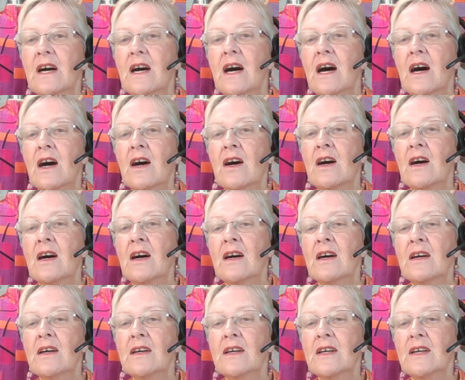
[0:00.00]

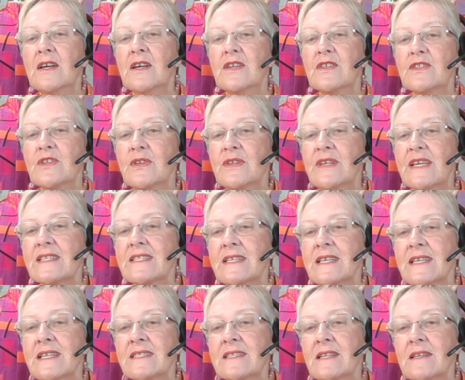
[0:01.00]
So yes,
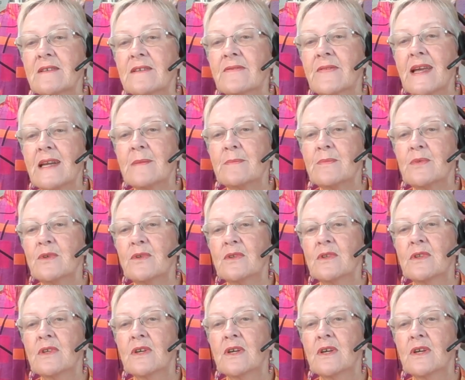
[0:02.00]
they're still available.